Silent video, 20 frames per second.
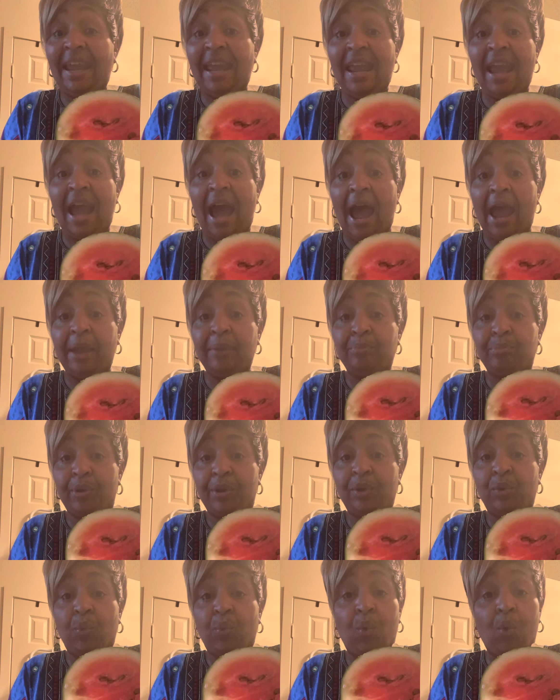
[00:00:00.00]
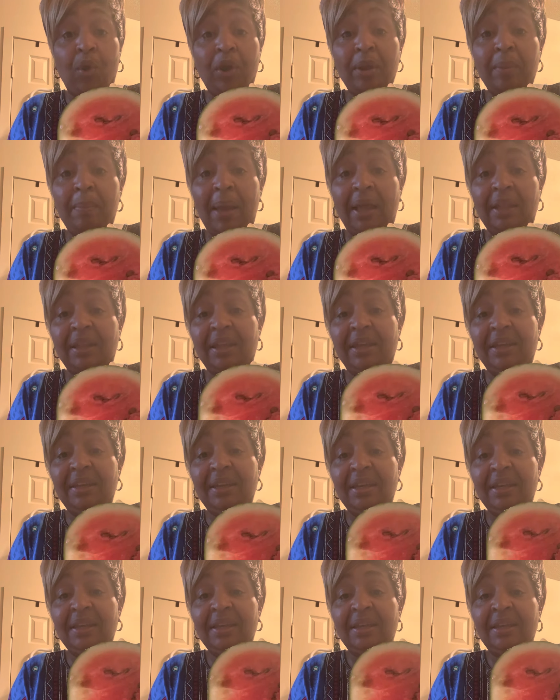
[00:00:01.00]
a hybrid
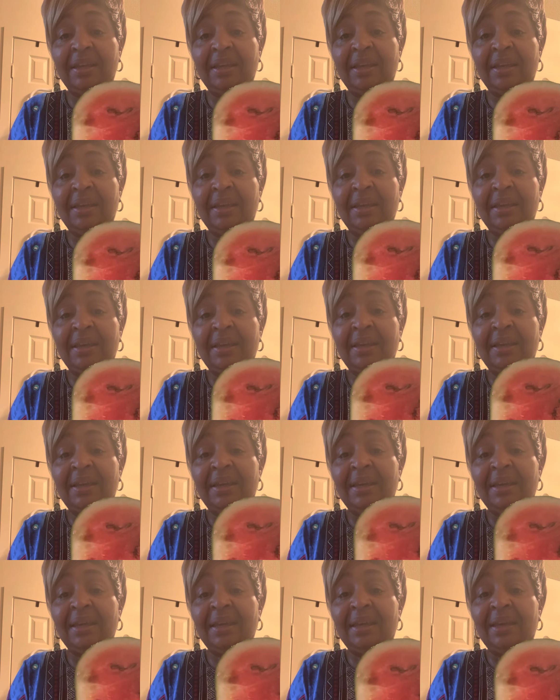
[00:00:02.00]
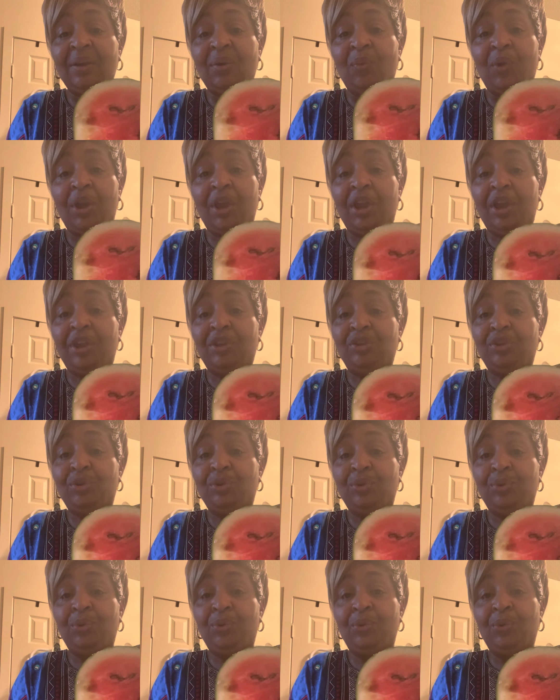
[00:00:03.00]
watermelon where
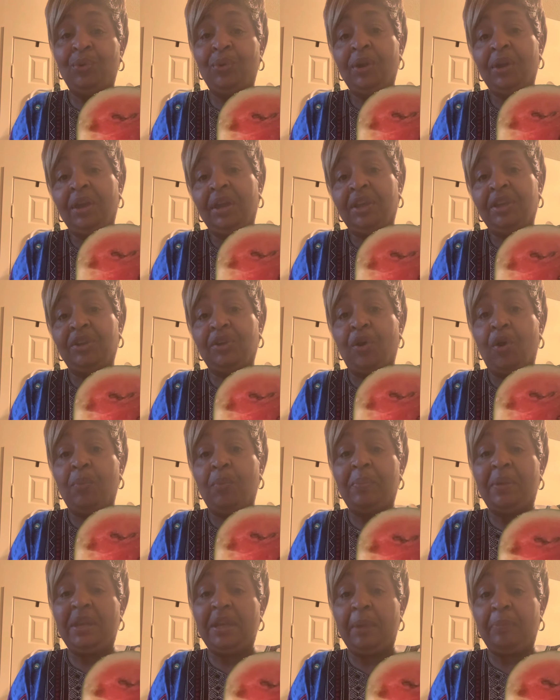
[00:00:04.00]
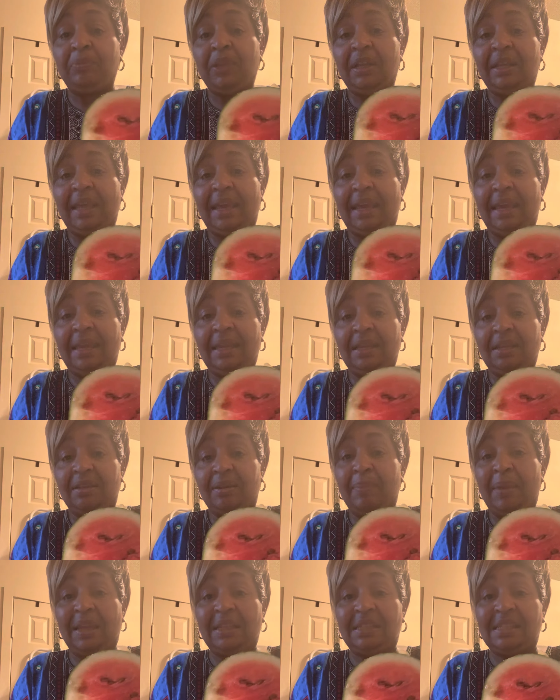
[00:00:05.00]
you, you know, manipulate
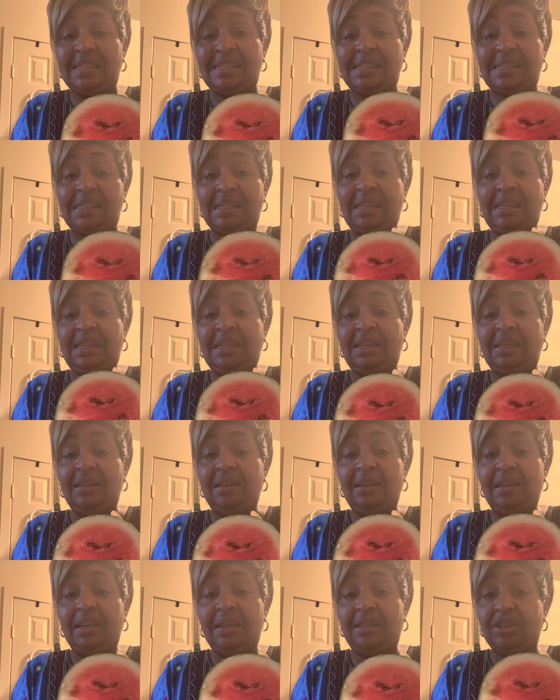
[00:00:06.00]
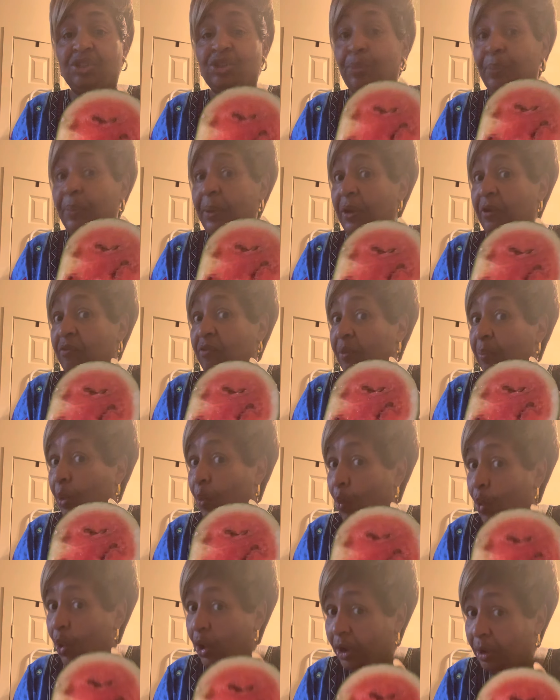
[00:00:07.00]
to make the seed disappear from the
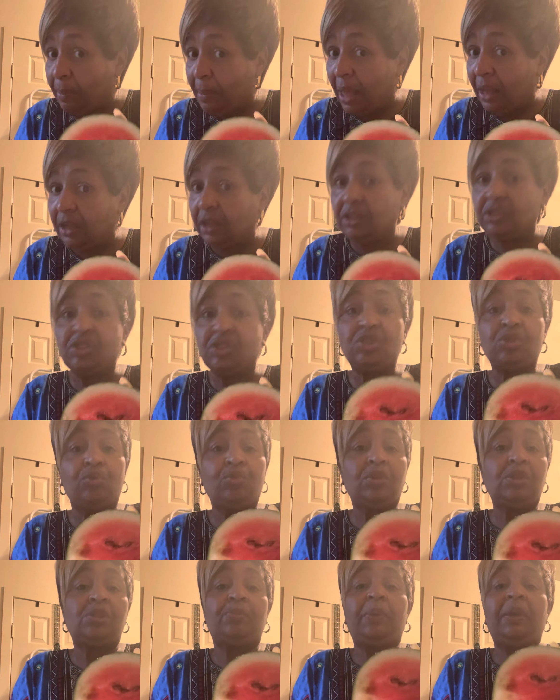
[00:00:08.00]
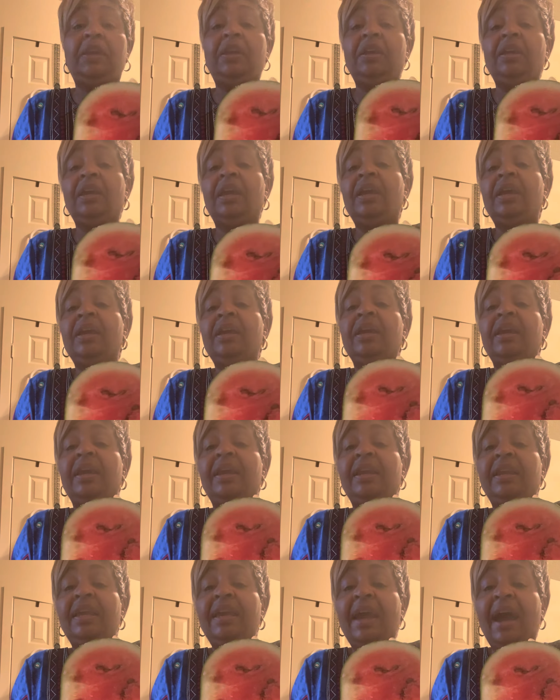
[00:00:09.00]
watermelon, so to speak.
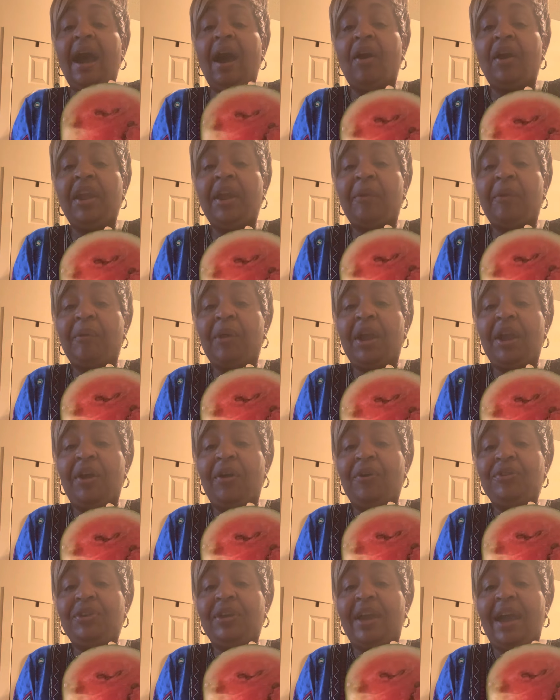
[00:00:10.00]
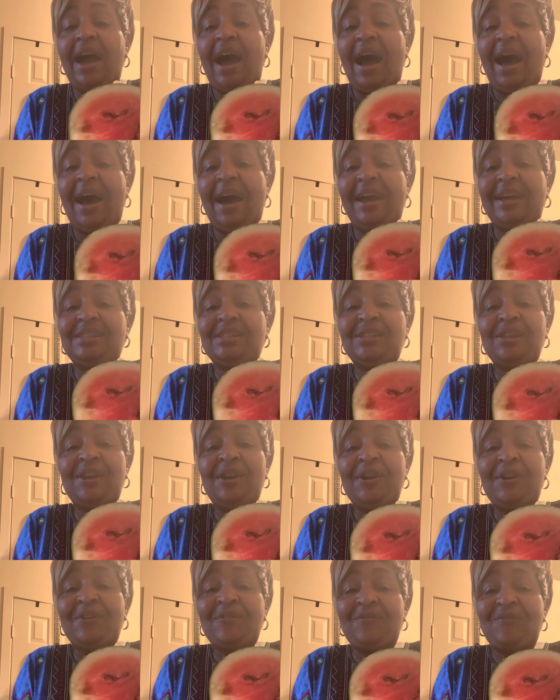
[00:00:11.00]
Anyhow, here it go, you guys,
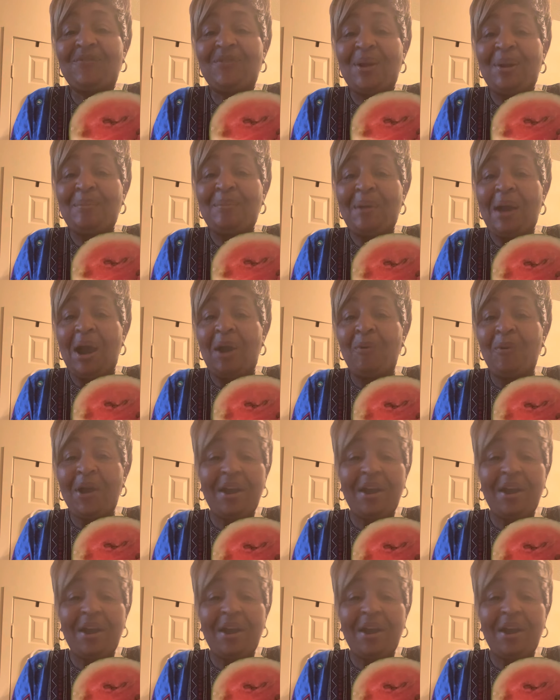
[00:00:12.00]
from our